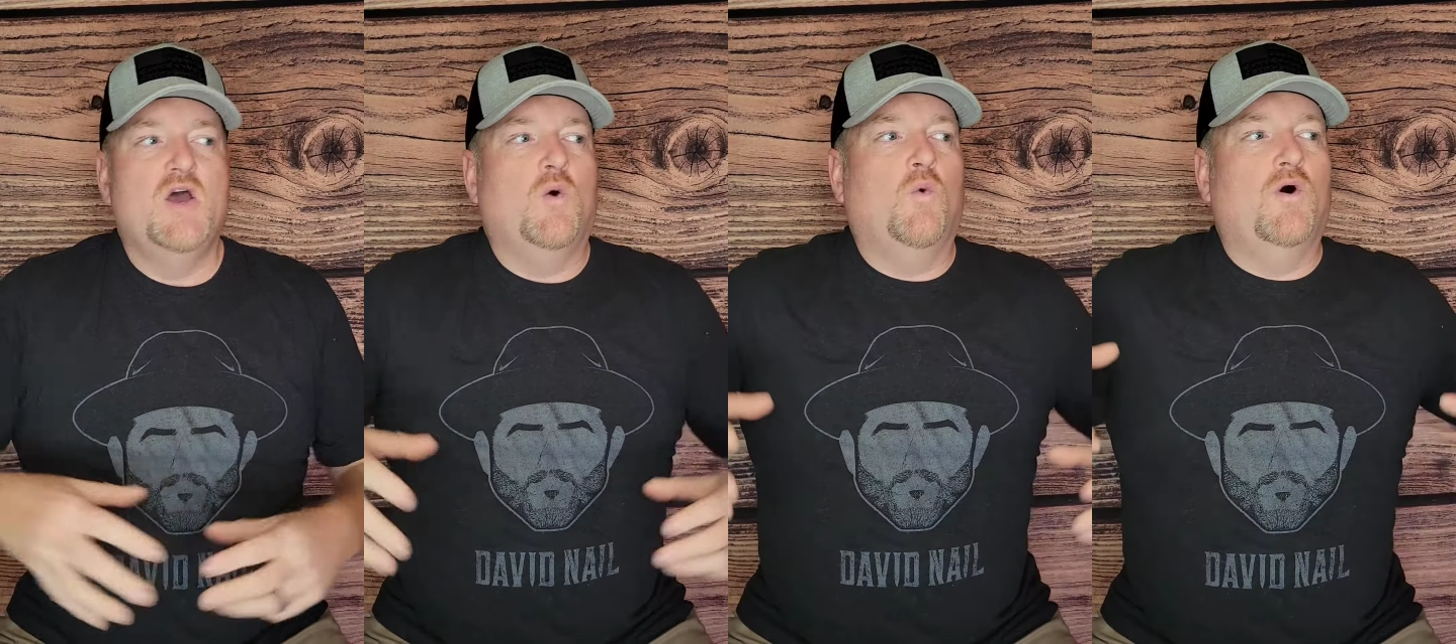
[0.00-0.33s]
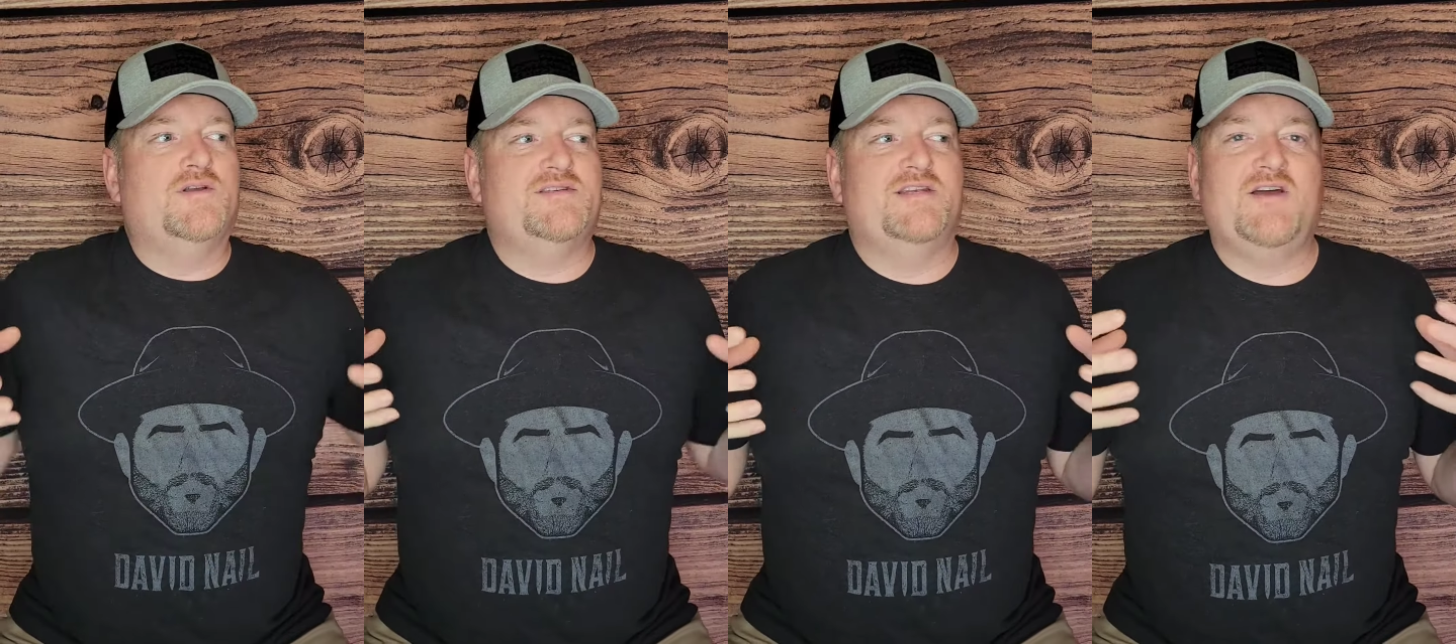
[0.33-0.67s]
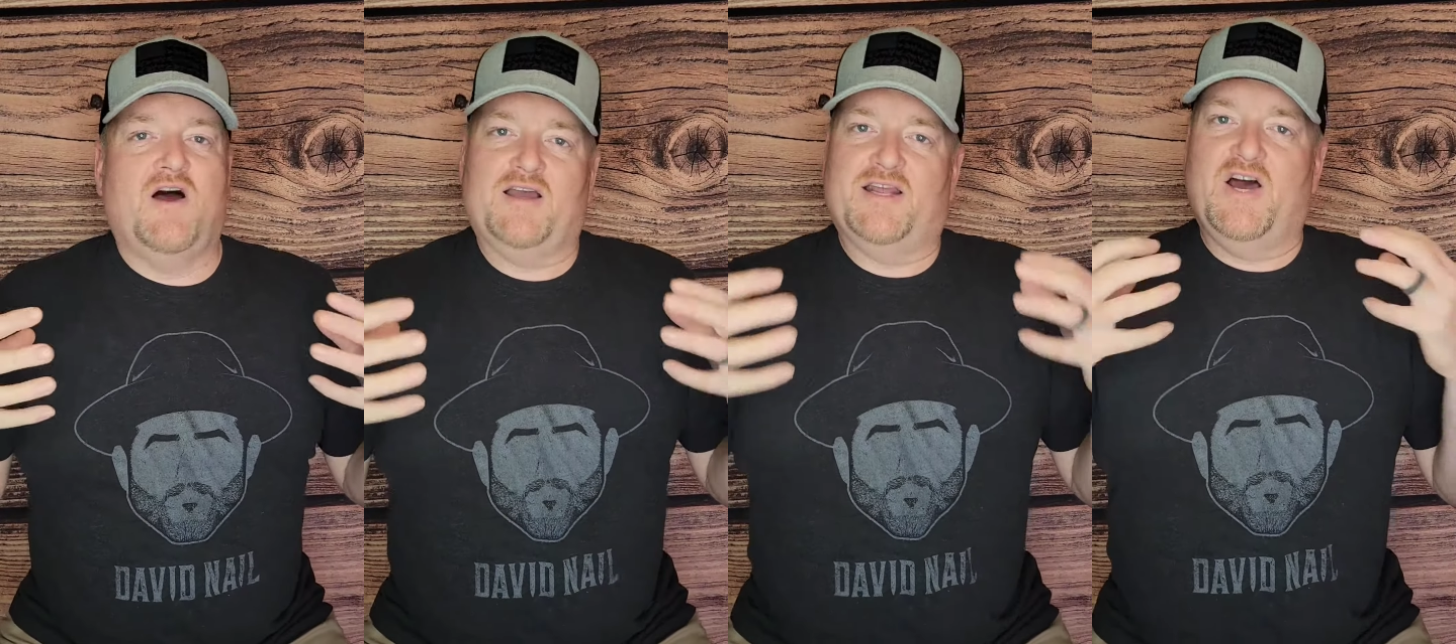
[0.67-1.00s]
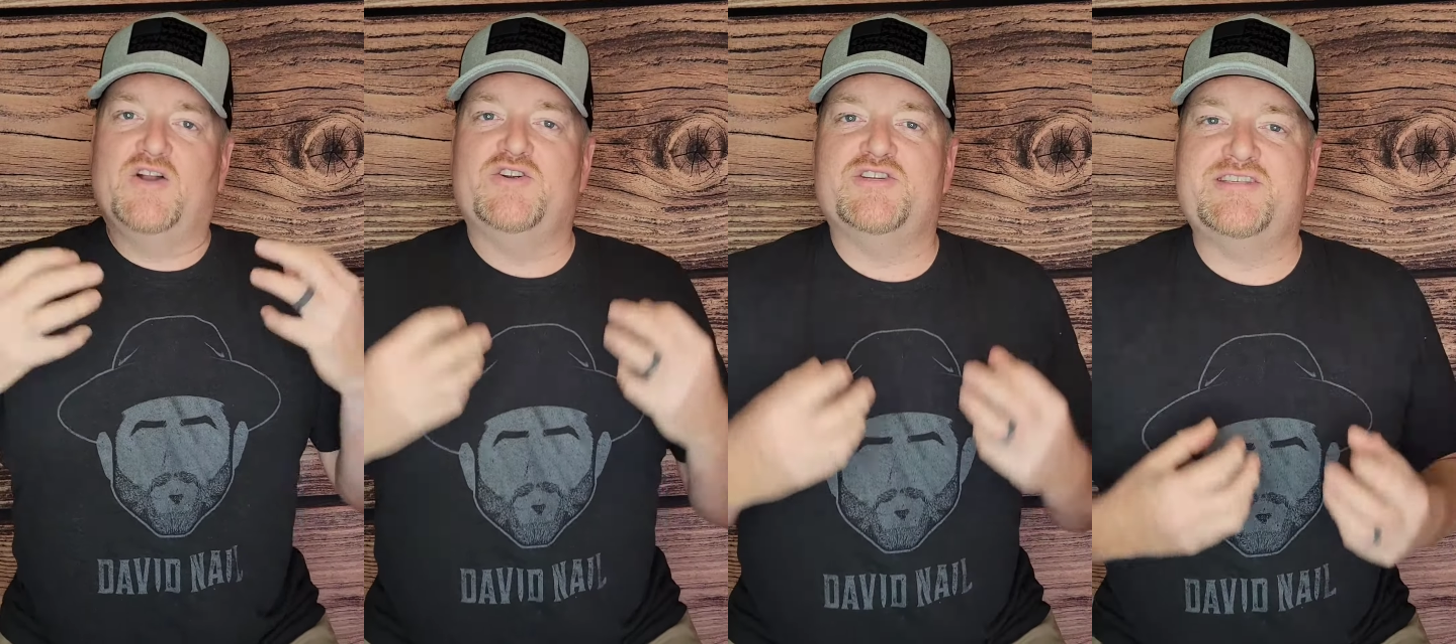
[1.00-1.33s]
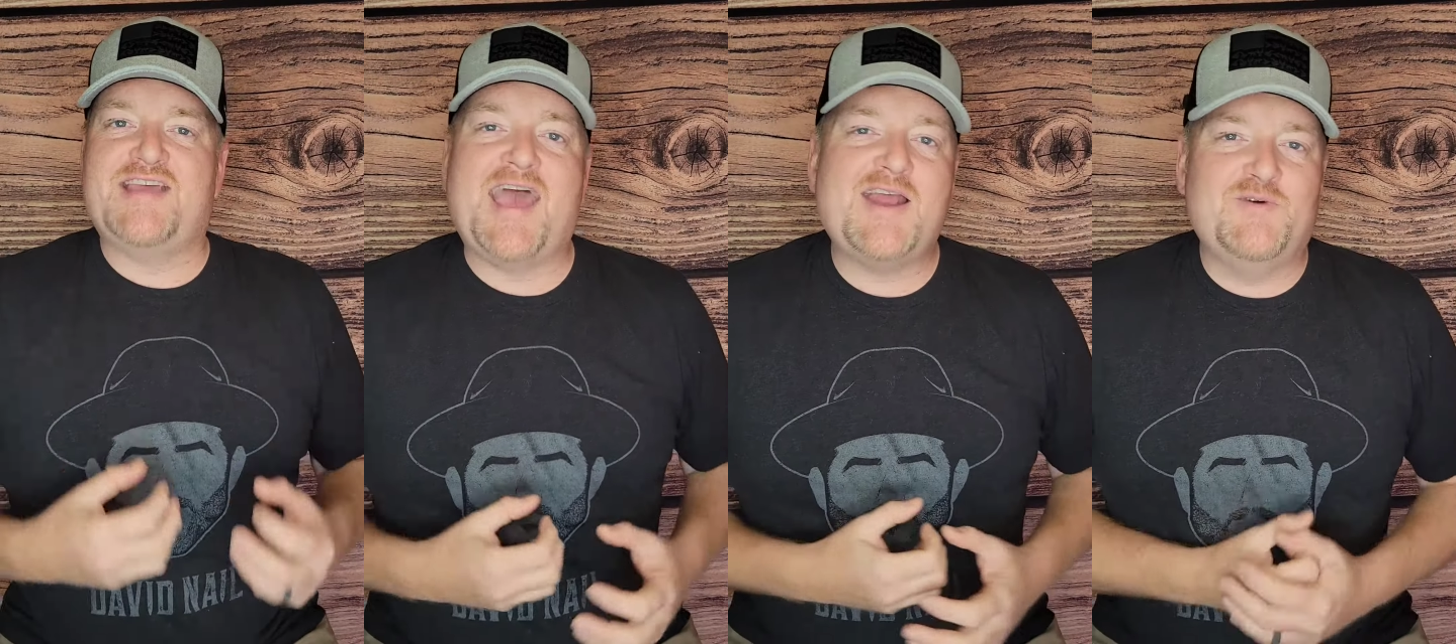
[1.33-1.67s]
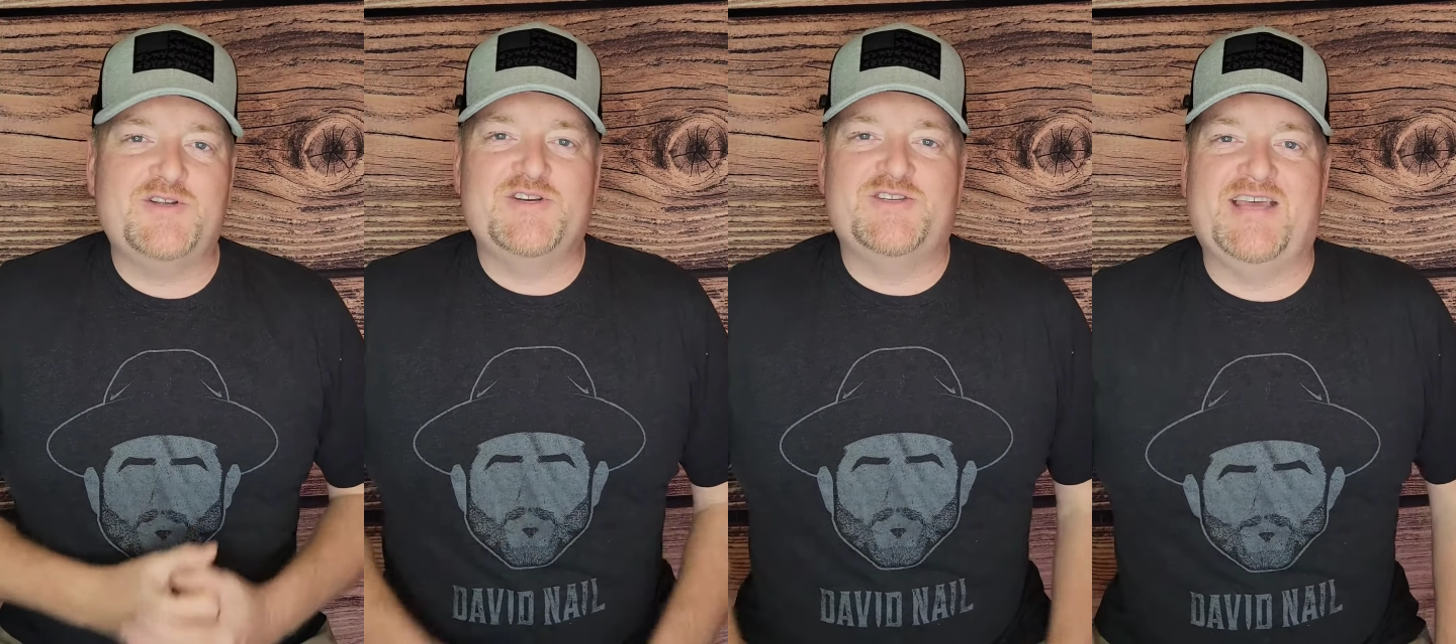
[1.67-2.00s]
Once the dog can understand
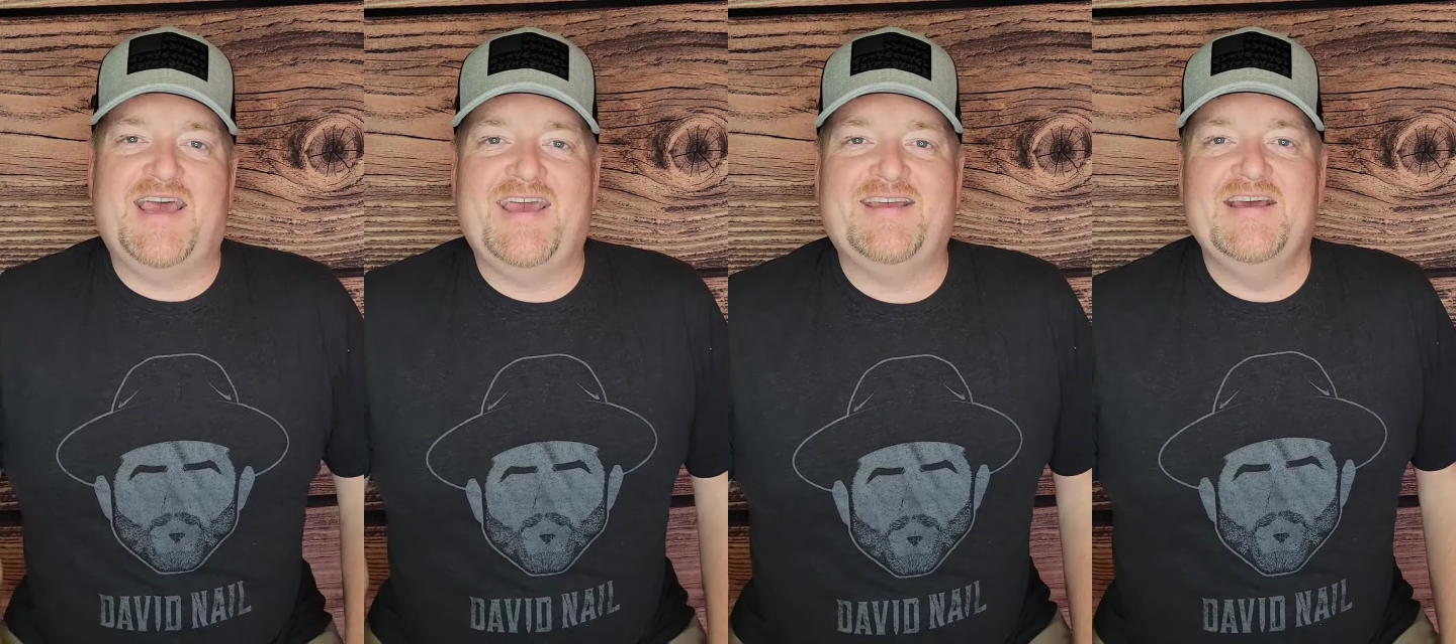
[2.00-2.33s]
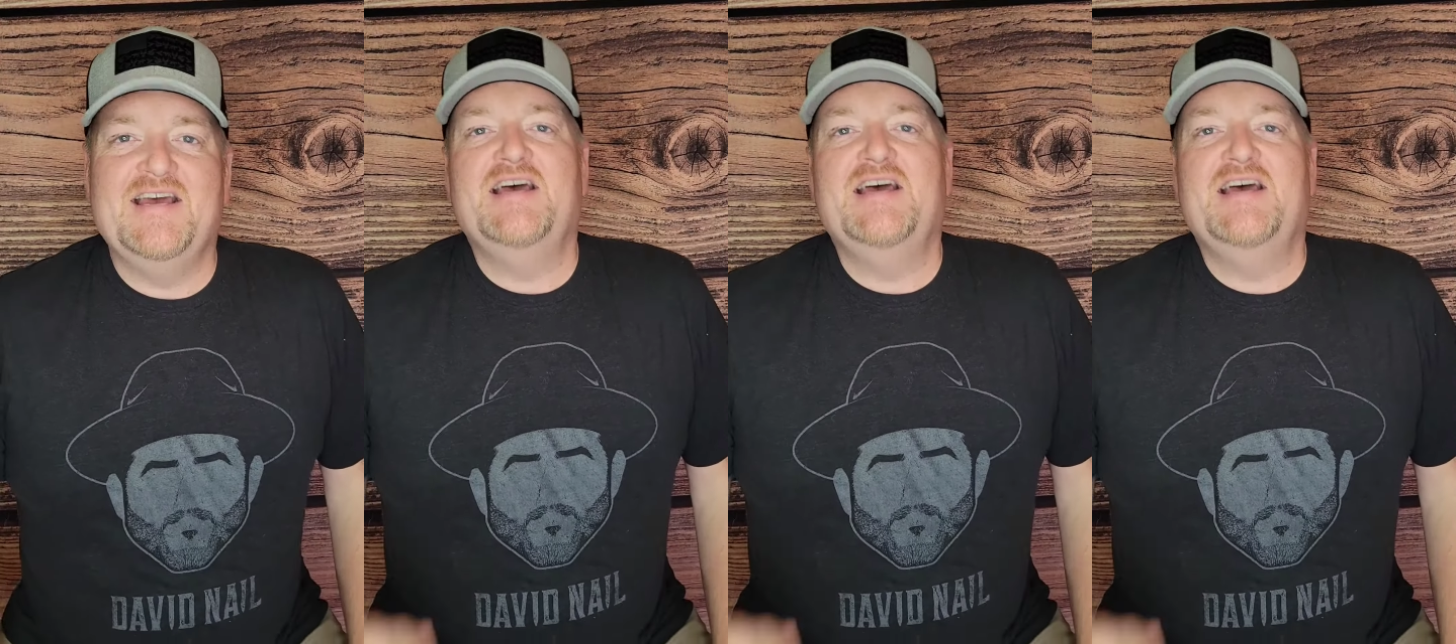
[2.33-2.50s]
what you're saying,